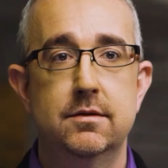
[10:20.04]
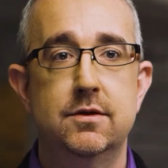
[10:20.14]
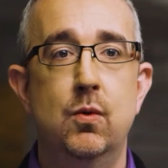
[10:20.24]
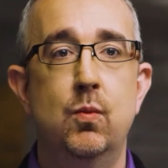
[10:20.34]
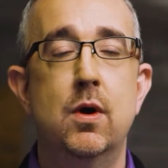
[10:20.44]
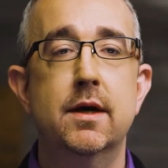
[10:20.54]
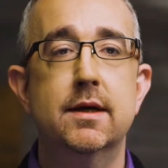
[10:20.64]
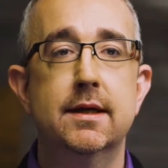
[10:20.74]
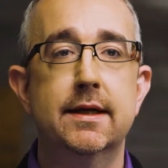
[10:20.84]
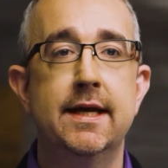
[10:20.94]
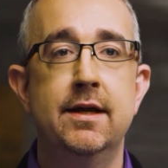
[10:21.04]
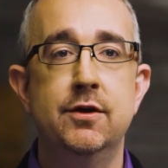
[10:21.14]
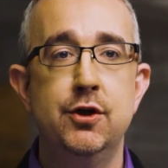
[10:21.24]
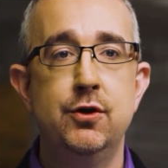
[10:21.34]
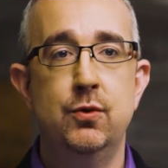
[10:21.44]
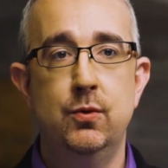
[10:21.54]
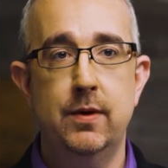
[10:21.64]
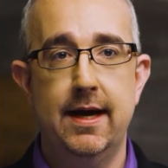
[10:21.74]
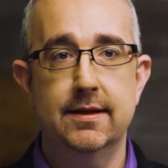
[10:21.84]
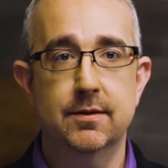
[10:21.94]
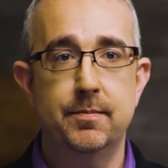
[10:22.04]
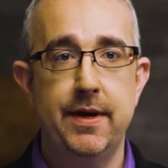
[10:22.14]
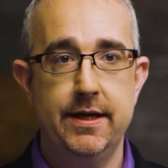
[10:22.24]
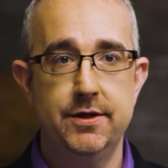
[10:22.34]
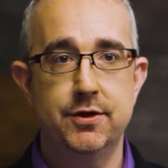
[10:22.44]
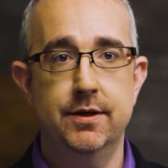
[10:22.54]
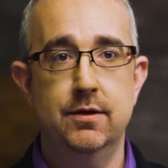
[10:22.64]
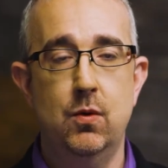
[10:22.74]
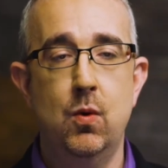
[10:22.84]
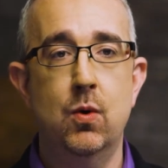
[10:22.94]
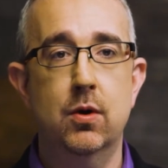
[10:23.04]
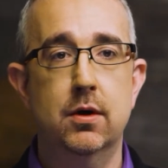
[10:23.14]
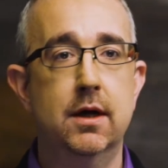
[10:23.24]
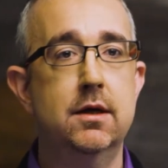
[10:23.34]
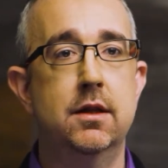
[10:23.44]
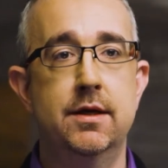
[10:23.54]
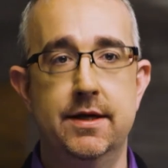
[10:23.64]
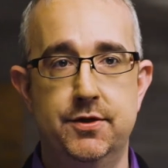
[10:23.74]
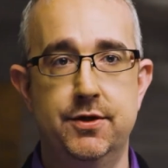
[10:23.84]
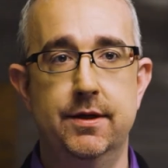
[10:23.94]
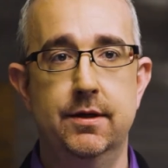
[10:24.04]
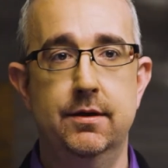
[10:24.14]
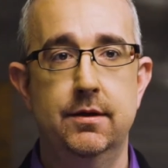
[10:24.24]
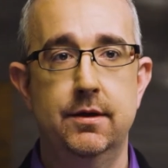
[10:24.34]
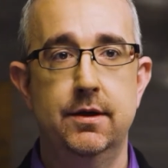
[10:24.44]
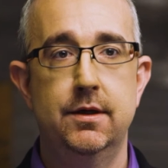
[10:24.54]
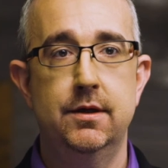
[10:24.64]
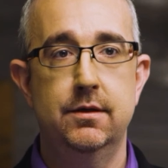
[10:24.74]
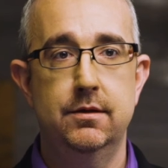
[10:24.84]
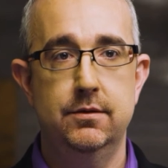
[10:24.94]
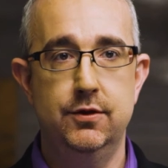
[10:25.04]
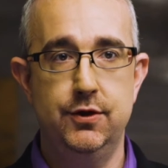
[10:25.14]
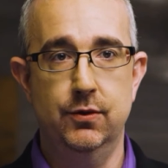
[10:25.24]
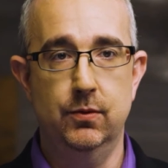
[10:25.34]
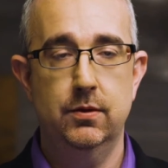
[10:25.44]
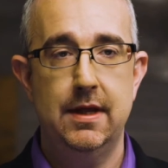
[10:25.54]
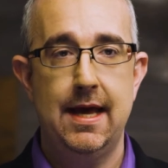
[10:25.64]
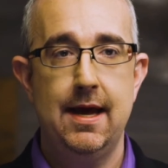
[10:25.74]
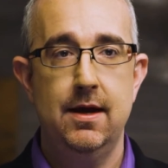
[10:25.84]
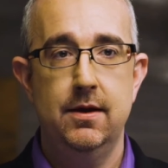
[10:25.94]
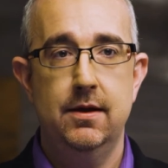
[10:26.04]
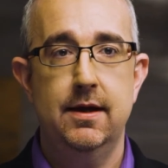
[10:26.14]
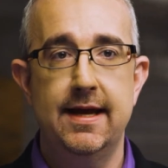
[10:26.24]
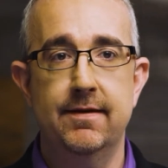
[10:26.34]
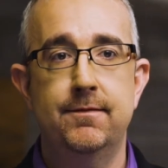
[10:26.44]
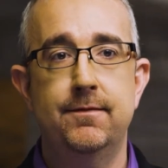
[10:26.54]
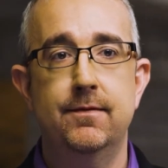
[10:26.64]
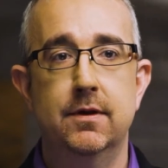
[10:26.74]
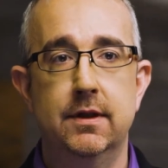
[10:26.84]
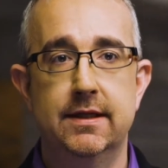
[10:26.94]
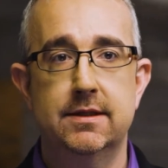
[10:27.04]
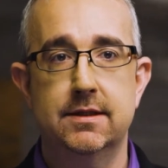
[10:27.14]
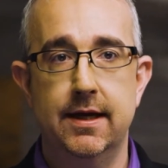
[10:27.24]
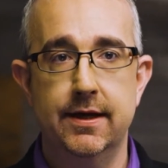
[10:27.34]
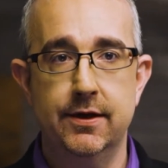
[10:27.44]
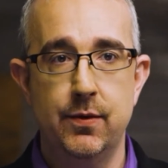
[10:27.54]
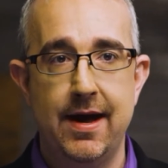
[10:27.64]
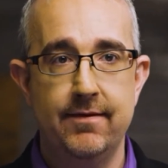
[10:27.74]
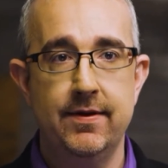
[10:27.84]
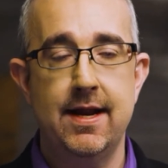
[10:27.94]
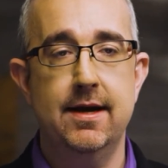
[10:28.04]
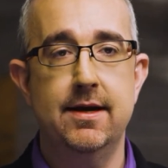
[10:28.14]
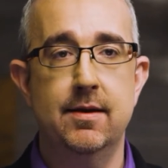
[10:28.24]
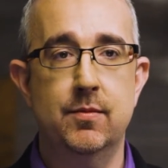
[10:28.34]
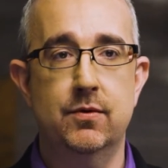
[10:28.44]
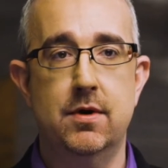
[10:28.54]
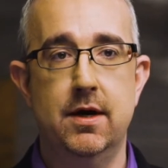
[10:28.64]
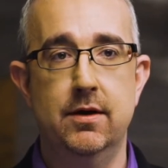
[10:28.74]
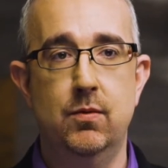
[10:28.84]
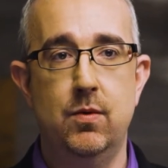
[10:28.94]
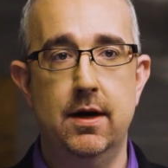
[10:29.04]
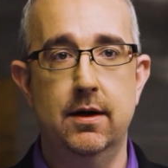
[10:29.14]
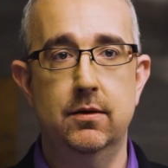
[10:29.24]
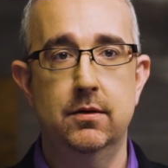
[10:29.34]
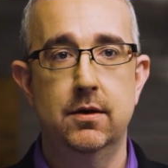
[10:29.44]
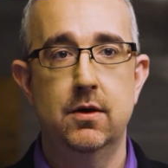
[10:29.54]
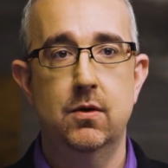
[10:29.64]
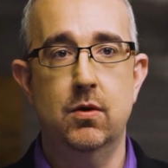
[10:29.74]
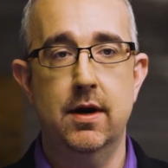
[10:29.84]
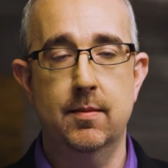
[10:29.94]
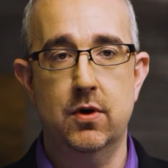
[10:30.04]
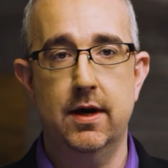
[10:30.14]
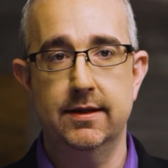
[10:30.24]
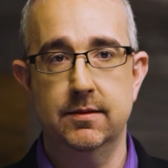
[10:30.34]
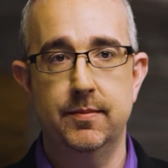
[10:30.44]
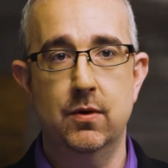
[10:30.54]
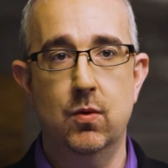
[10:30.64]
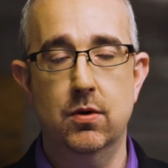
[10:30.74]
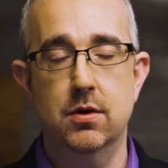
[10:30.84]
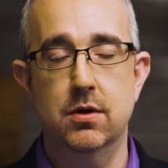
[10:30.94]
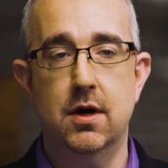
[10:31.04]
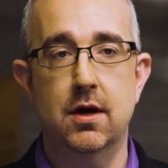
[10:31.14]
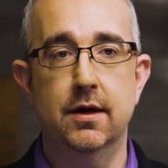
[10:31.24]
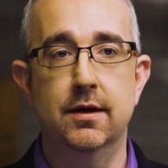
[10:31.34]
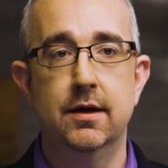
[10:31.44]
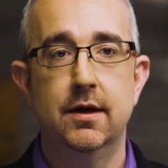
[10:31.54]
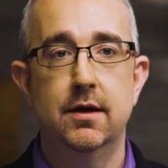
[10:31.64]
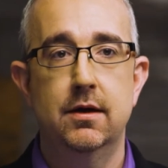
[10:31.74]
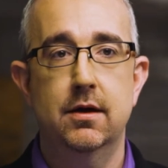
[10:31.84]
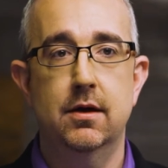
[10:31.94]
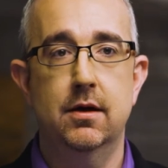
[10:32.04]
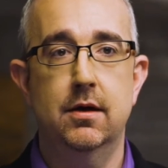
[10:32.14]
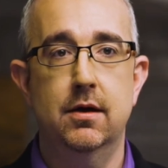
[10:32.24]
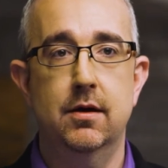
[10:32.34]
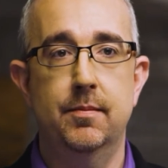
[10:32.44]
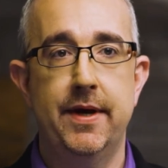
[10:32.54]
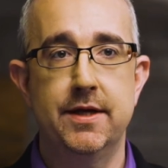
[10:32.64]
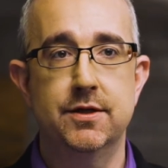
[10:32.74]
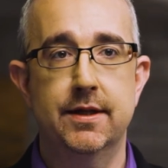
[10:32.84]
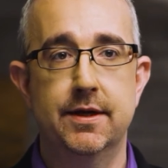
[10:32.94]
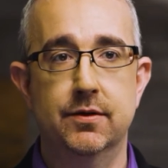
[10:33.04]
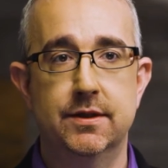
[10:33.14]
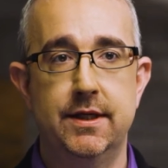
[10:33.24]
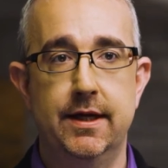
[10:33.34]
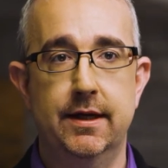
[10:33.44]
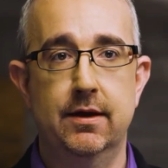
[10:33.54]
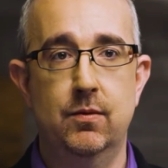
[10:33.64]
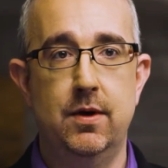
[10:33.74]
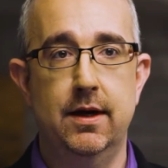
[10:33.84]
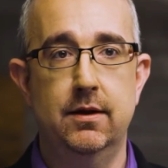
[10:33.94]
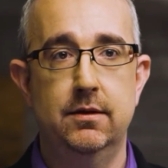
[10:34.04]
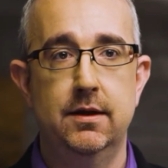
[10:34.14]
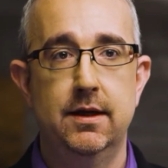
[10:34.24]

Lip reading: So what can you as a patient or a clinician do if, let's say, you haven't had an MRI in a while, or an MRI hasn't been ordered on a patient that you're seeing in a while?